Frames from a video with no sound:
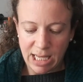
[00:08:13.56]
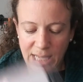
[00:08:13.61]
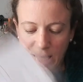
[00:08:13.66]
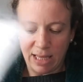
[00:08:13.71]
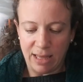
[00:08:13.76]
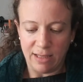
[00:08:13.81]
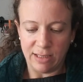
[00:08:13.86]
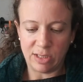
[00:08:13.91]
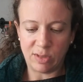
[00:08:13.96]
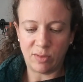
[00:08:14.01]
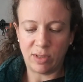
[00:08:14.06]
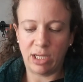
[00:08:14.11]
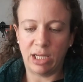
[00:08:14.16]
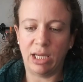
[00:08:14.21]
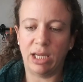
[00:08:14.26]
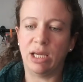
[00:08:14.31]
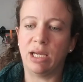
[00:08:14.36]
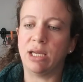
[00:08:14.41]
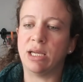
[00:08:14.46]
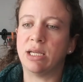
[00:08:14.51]
This one
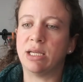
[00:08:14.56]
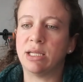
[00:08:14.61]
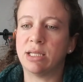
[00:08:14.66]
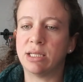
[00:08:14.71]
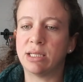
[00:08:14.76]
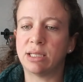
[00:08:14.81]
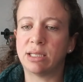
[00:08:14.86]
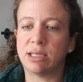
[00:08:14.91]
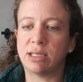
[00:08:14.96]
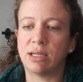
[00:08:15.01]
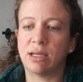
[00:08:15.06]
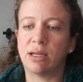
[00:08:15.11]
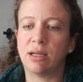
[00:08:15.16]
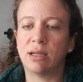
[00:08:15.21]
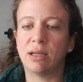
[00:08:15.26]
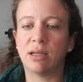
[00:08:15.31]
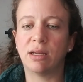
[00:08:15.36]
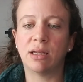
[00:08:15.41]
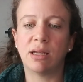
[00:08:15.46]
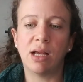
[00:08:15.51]
is
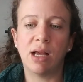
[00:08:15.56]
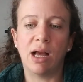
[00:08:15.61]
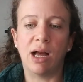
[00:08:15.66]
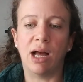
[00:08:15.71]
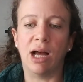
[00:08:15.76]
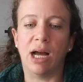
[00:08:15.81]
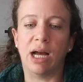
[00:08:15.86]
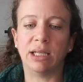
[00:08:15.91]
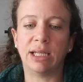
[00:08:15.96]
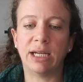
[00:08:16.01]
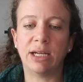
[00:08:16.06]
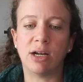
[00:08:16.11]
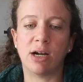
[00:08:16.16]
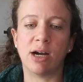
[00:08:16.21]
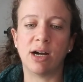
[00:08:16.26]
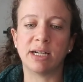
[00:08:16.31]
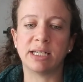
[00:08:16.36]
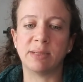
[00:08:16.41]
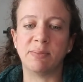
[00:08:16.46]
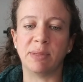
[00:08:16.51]
Holly and
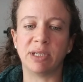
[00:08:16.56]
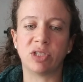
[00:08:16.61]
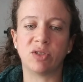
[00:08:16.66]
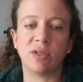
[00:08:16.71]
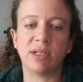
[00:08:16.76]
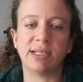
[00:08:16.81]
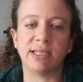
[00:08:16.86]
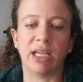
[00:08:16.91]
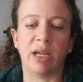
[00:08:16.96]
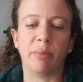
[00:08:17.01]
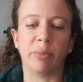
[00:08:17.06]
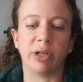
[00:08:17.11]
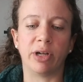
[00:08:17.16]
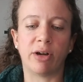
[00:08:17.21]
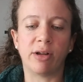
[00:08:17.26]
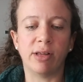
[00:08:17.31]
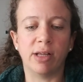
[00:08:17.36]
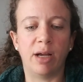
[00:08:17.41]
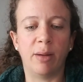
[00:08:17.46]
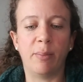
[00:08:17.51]
Heart's Mystery Sampler
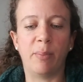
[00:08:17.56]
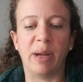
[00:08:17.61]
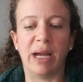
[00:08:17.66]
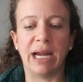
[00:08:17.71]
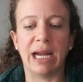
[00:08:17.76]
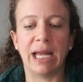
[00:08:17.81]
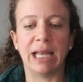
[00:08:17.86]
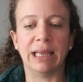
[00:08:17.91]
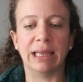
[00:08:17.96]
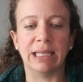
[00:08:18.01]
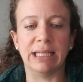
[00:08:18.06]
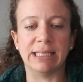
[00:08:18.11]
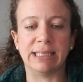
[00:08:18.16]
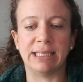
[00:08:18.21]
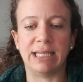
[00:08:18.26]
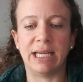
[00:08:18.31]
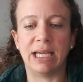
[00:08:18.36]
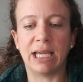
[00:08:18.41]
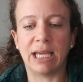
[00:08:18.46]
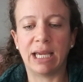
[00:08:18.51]
Club by
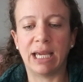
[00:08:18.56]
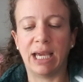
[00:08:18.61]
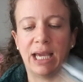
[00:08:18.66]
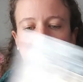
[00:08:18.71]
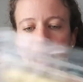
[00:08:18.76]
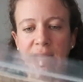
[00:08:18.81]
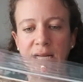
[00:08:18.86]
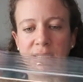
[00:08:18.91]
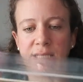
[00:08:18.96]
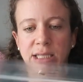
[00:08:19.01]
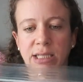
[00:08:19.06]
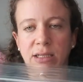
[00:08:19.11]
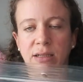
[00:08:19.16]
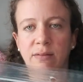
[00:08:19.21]
Lizzie Kate.